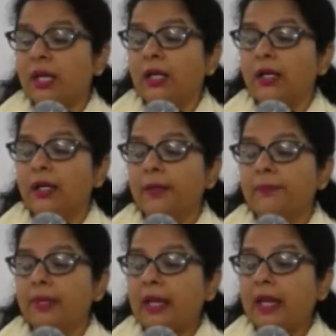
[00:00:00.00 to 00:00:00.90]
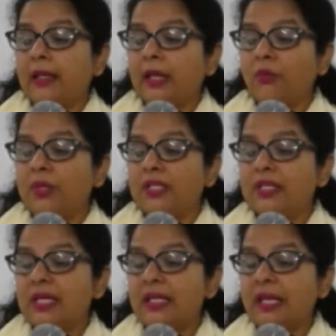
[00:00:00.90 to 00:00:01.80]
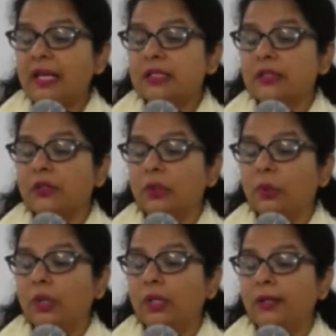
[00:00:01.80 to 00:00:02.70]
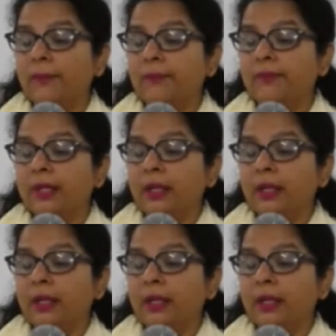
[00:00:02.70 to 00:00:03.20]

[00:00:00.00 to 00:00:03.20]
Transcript: um, and then we see that you know um,